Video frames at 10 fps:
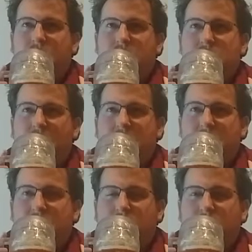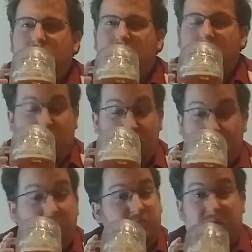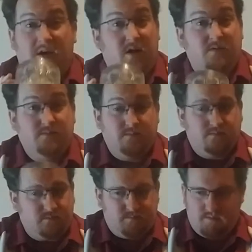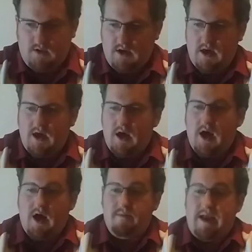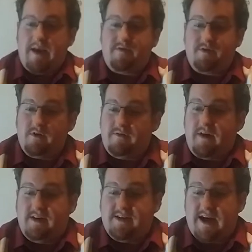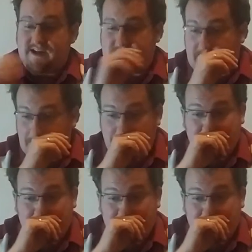nutty. It's a good beer. Absolutely fantastic.